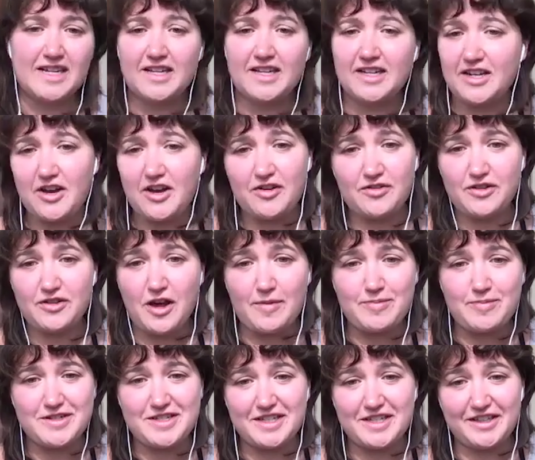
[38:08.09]
No, not
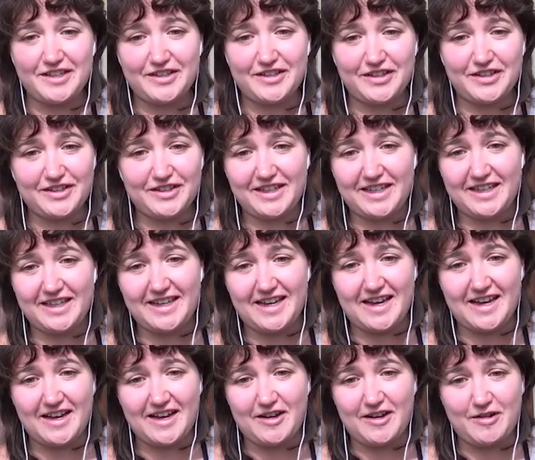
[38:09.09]
particularly.
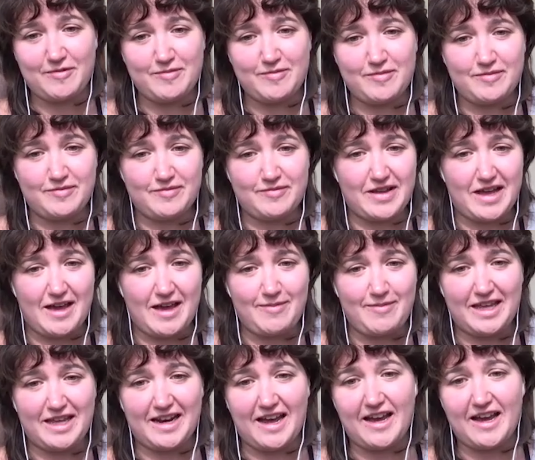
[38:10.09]
Um, I
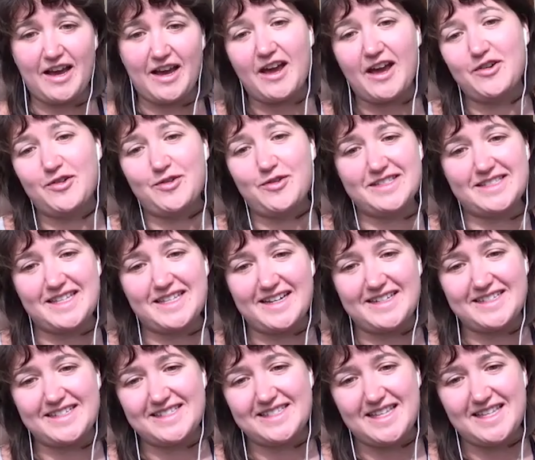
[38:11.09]
mean, I, I always like
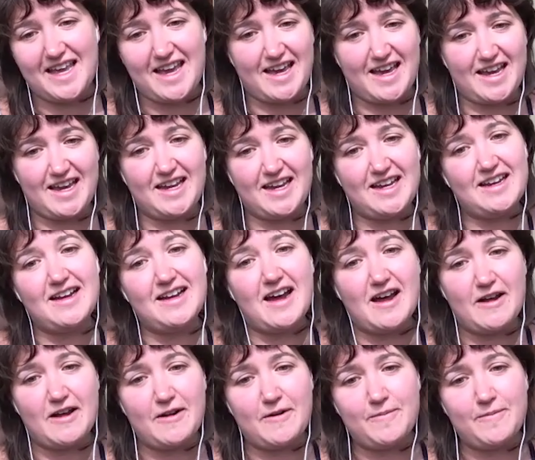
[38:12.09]
to say
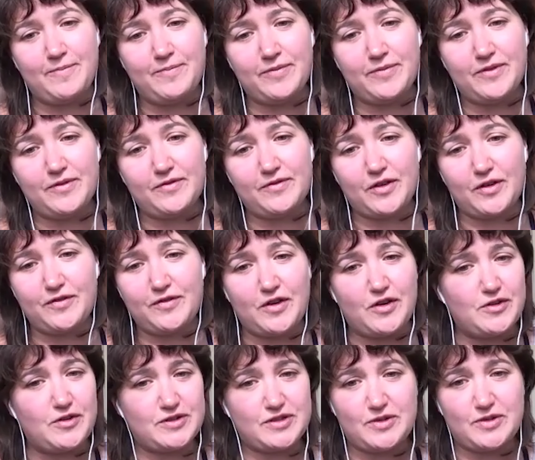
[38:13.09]
um, for
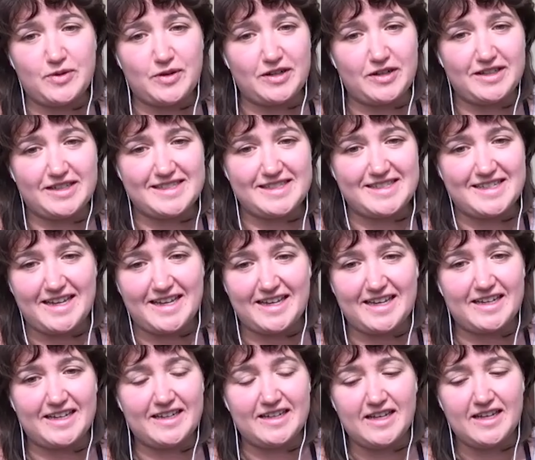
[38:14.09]
folks who are
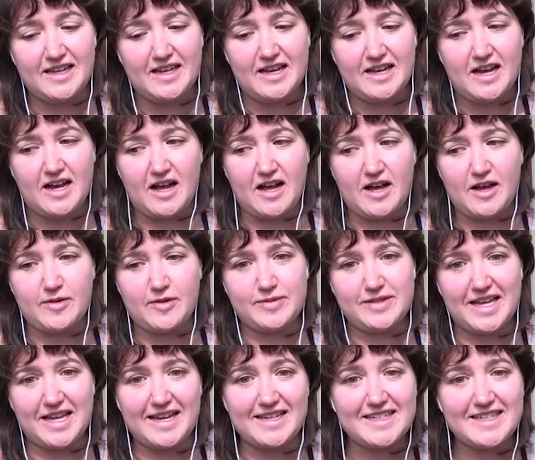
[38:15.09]
listening, um,
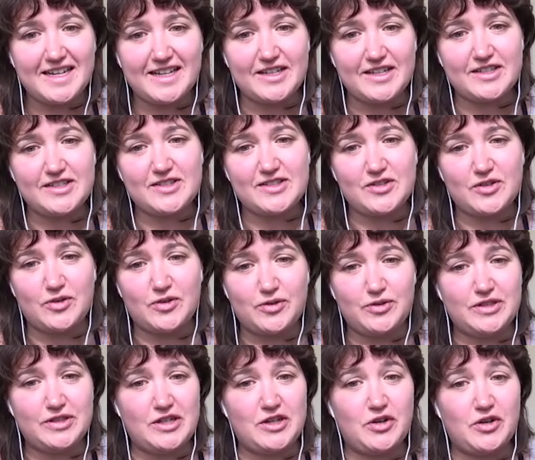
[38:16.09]
psychedelics
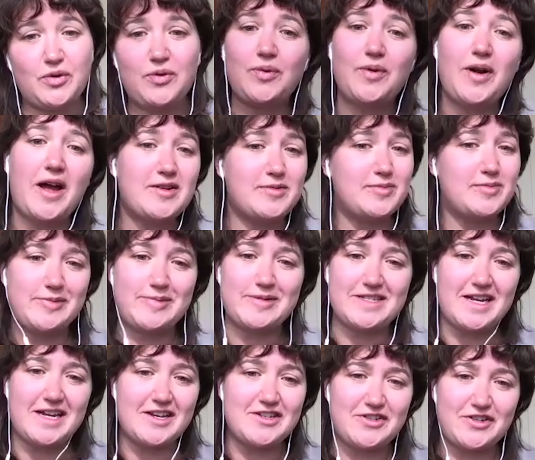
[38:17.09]
hold incredible
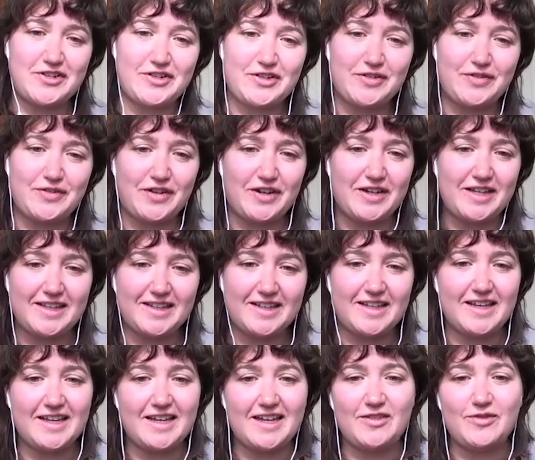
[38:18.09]
potential for
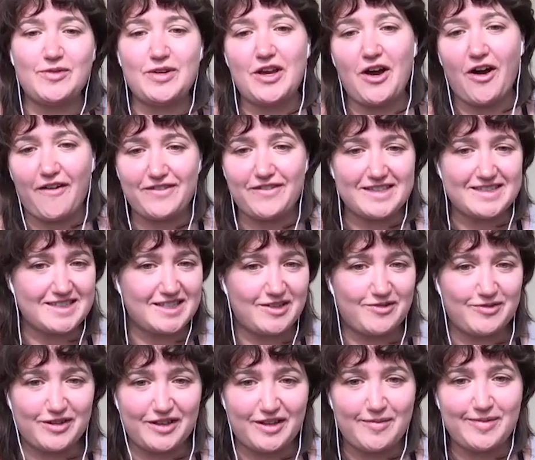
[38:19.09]
healing, and we obviously
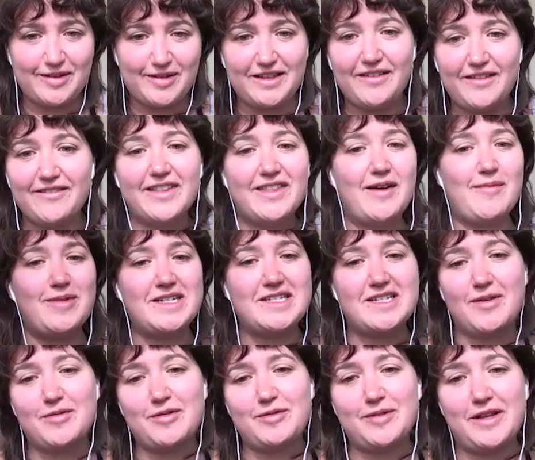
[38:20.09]
really believe in them at
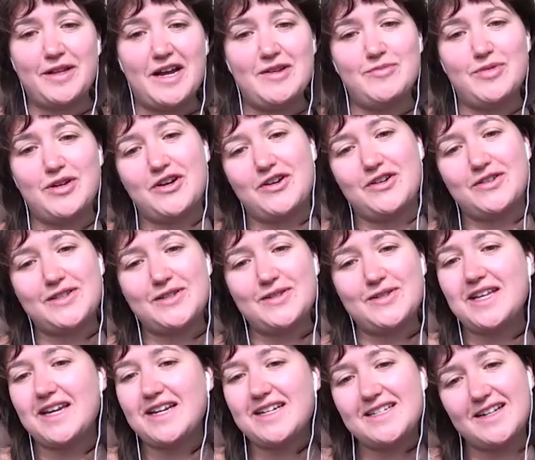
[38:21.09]
Double Blind, but also
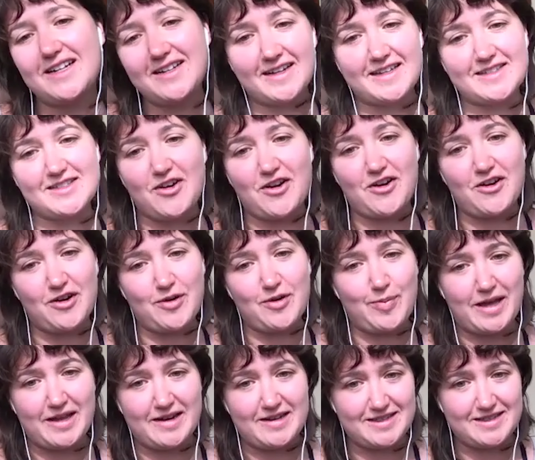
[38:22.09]
psychedelics aren't a
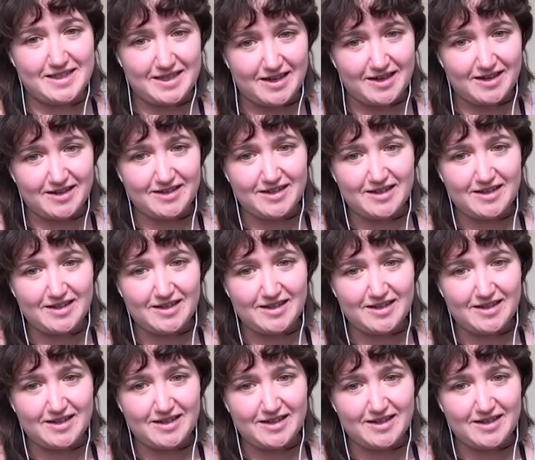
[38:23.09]
panacea.